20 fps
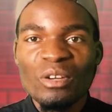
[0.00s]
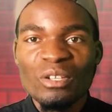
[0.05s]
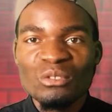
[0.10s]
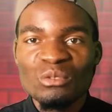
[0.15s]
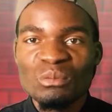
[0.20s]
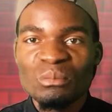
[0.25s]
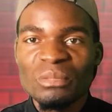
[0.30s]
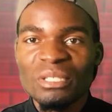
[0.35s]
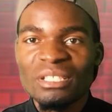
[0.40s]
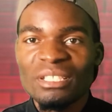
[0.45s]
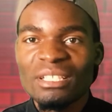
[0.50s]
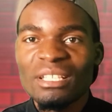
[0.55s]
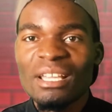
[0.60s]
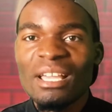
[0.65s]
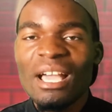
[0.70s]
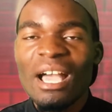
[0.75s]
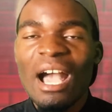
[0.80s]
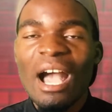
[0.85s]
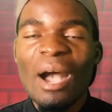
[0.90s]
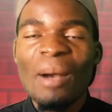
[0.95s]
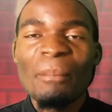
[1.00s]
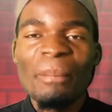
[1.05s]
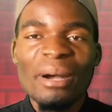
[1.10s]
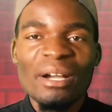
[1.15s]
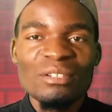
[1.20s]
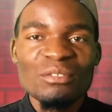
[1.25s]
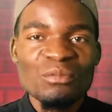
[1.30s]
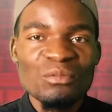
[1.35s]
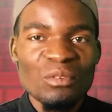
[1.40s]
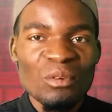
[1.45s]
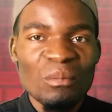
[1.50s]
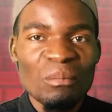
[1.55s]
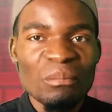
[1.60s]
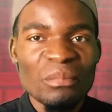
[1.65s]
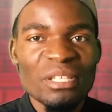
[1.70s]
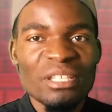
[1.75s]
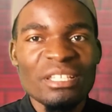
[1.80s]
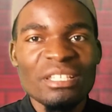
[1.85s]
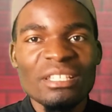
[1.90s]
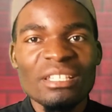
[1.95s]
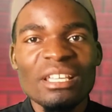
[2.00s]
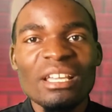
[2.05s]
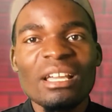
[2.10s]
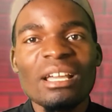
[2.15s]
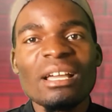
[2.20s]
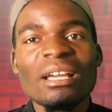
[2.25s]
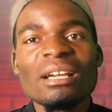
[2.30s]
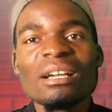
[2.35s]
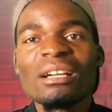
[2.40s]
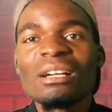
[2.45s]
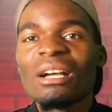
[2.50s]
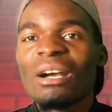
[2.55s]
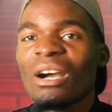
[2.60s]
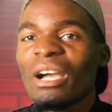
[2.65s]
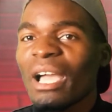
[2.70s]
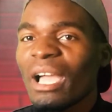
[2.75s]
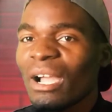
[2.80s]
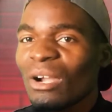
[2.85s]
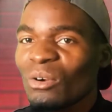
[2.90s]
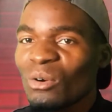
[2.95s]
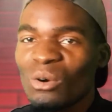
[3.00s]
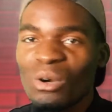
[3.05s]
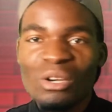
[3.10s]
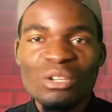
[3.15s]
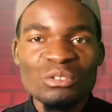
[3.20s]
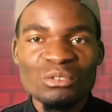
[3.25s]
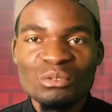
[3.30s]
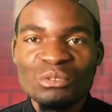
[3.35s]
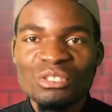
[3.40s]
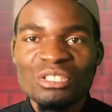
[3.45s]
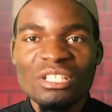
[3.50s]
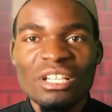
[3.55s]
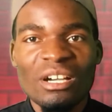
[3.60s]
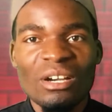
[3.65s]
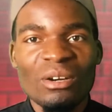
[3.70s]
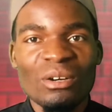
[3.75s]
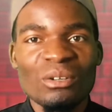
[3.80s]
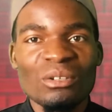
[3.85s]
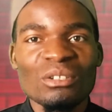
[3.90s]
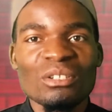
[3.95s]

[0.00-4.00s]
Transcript: to me apart from me going to jail.